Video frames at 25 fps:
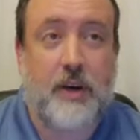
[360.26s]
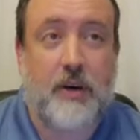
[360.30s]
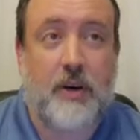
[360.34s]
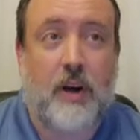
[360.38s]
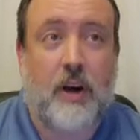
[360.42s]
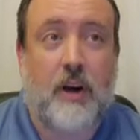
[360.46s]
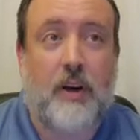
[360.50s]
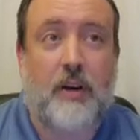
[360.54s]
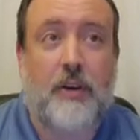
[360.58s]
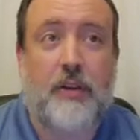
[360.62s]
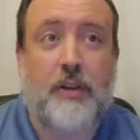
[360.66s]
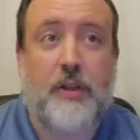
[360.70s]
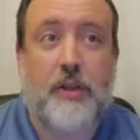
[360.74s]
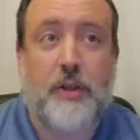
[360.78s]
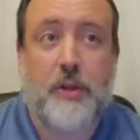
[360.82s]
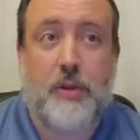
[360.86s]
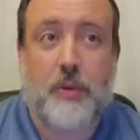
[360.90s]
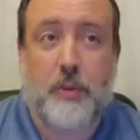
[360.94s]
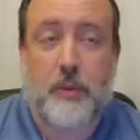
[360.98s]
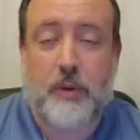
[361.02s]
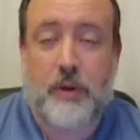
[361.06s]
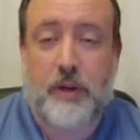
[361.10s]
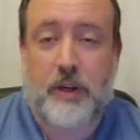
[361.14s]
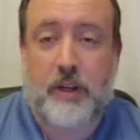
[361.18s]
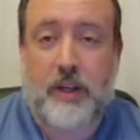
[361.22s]
are
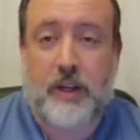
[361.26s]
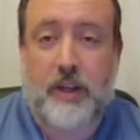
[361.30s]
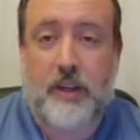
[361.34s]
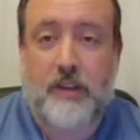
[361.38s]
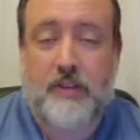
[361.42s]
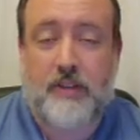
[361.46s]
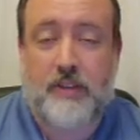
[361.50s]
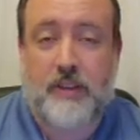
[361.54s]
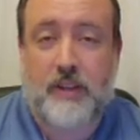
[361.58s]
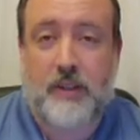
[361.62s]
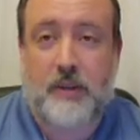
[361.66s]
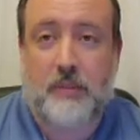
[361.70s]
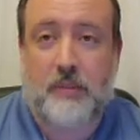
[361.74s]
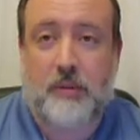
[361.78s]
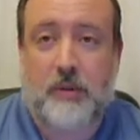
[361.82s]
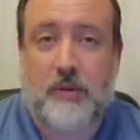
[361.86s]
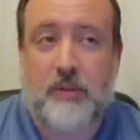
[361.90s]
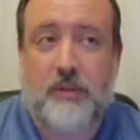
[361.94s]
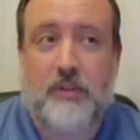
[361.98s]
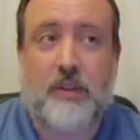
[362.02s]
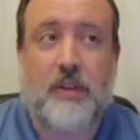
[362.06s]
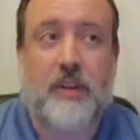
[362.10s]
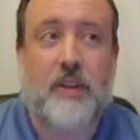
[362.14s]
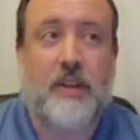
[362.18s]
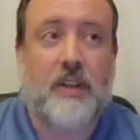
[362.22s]
3 syllables.
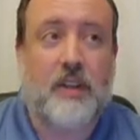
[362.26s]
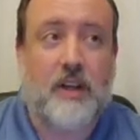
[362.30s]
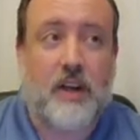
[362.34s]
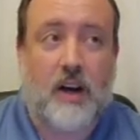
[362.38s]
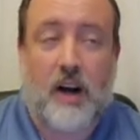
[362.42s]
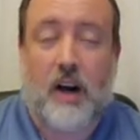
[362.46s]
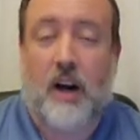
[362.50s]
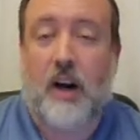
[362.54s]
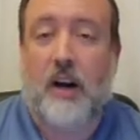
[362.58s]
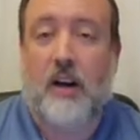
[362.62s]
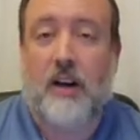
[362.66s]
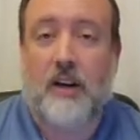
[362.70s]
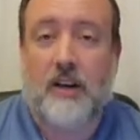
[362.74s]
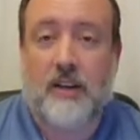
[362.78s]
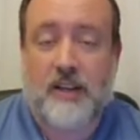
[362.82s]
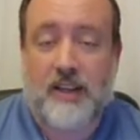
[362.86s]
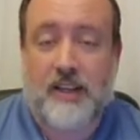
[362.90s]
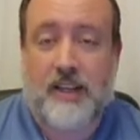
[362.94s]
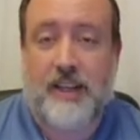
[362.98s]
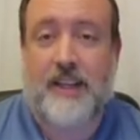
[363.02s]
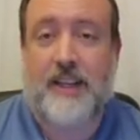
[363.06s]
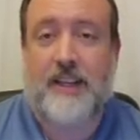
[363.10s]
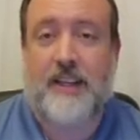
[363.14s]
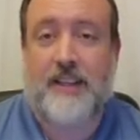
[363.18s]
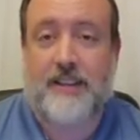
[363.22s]

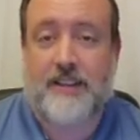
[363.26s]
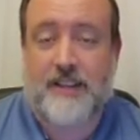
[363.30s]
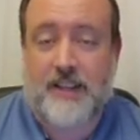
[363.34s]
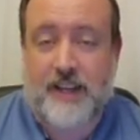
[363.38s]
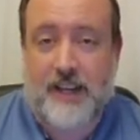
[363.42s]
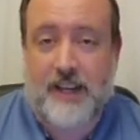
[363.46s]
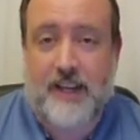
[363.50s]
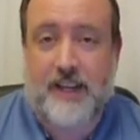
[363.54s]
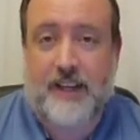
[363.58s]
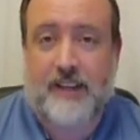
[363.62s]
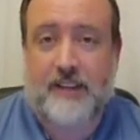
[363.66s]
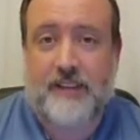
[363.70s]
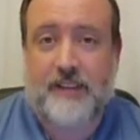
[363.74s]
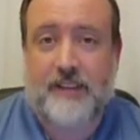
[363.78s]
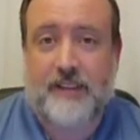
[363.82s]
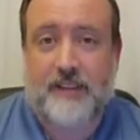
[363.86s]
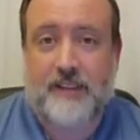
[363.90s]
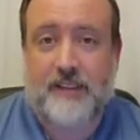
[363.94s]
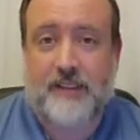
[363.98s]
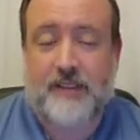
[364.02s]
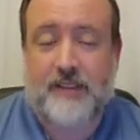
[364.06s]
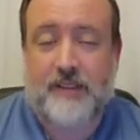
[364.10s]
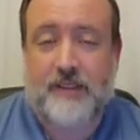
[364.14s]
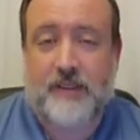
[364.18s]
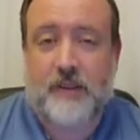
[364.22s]
Architect.
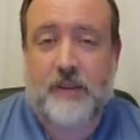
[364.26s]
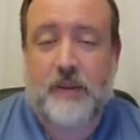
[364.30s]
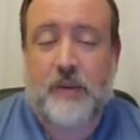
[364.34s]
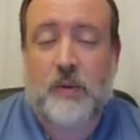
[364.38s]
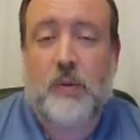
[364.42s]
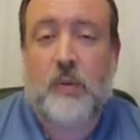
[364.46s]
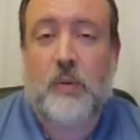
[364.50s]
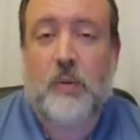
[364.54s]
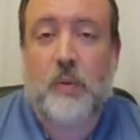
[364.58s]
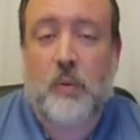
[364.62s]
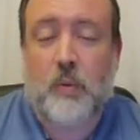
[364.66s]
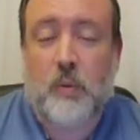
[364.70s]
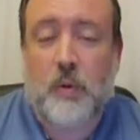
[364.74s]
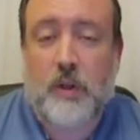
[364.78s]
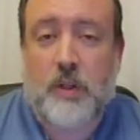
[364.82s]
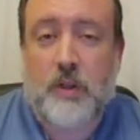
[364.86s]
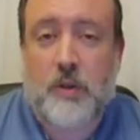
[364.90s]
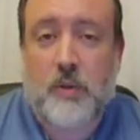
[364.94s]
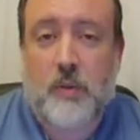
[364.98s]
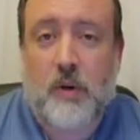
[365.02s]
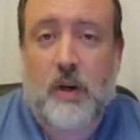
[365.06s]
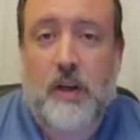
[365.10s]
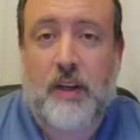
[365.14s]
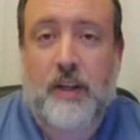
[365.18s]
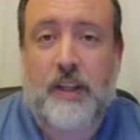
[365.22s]
Which
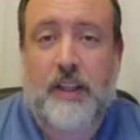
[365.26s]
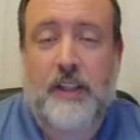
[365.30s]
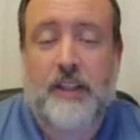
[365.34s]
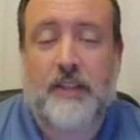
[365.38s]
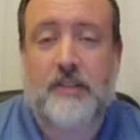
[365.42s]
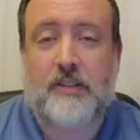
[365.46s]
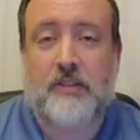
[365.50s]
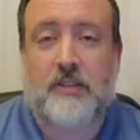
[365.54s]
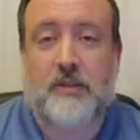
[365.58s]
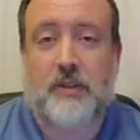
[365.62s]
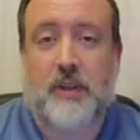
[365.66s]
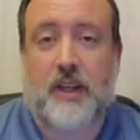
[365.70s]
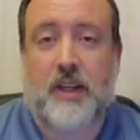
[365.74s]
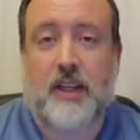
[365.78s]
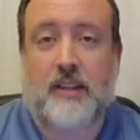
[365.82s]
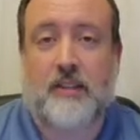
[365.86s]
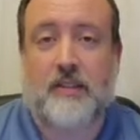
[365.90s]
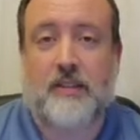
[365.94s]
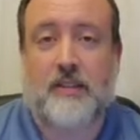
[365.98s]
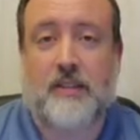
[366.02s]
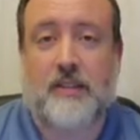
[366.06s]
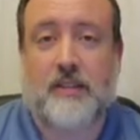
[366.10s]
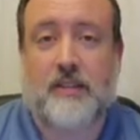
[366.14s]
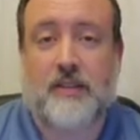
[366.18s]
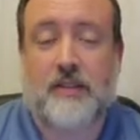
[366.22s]
one is
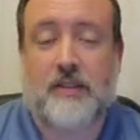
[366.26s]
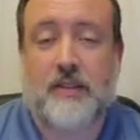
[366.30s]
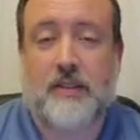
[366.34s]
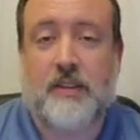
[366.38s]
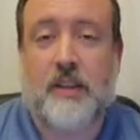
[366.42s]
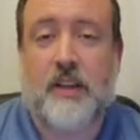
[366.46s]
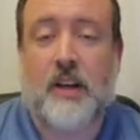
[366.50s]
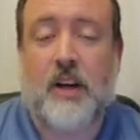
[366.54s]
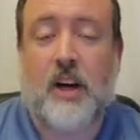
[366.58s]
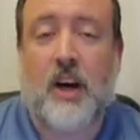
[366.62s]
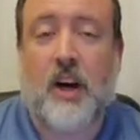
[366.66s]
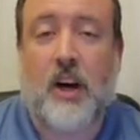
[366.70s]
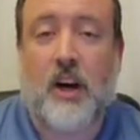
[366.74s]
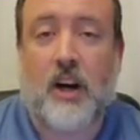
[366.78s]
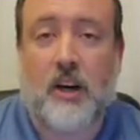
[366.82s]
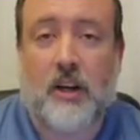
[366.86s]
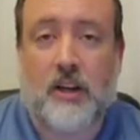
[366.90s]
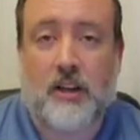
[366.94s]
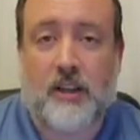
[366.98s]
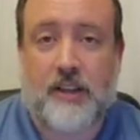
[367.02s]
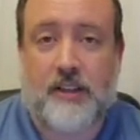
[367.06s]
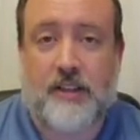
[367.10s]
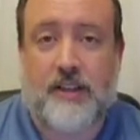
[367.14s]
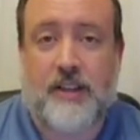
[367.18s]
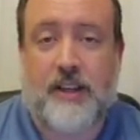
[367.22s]
stressed?
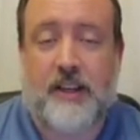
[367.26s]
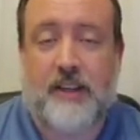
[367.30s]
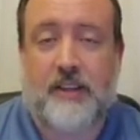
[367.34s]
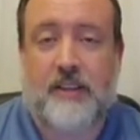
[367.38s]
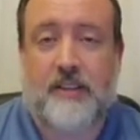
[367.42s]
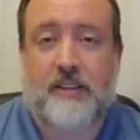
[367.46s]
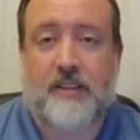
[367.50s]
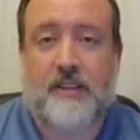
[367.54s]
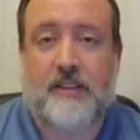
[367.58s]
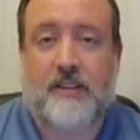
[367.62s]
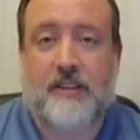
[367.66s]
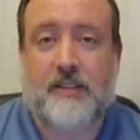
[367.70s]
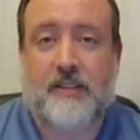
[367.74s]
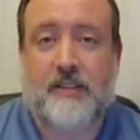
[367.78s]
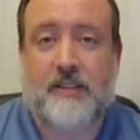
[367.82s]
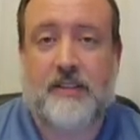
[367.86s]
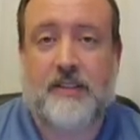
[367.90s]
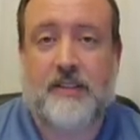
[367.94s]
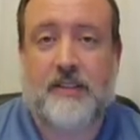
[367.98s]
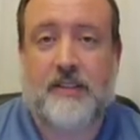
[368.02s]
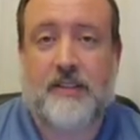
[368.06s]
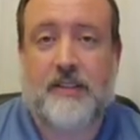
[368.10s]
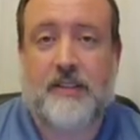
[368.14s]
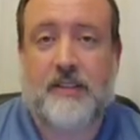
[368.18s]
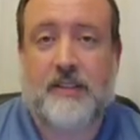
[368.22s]
Architect.
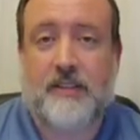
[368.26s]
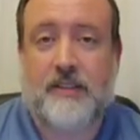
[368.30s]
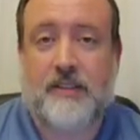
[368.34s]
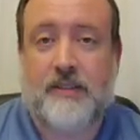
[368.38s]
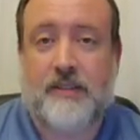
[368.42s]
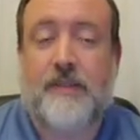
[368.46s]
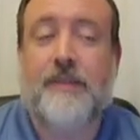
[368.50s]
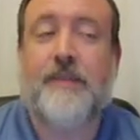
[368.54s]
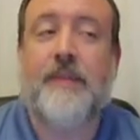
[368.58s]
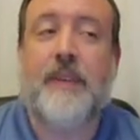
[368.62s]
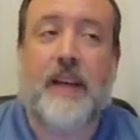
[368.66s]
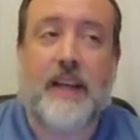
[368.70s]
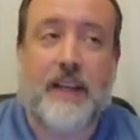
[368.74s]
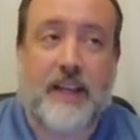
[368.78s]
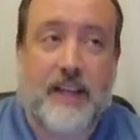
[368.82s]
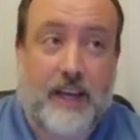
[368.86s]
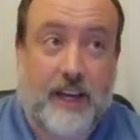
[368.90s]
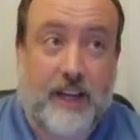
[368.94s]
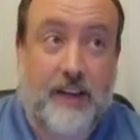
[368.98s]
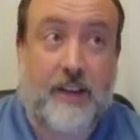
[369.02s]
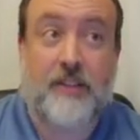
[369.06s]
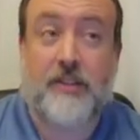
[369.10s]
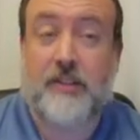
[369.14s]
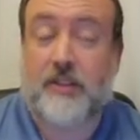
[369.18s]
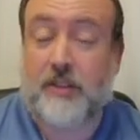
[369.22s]
Again,
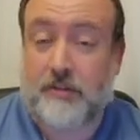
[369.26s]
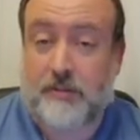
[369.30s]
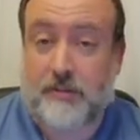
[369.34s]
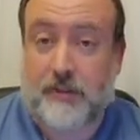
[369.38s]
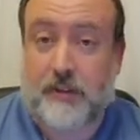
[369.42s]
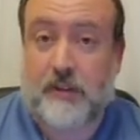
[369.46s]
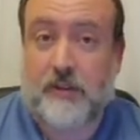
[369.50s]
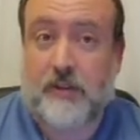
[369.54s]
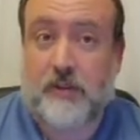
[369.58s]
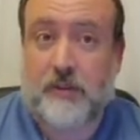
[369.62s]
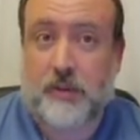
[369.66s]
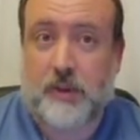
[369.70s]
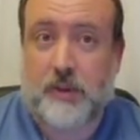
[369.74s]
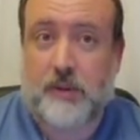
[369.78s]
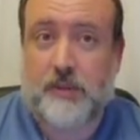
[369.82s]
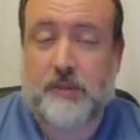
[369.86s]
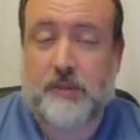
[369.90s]
it's the first one.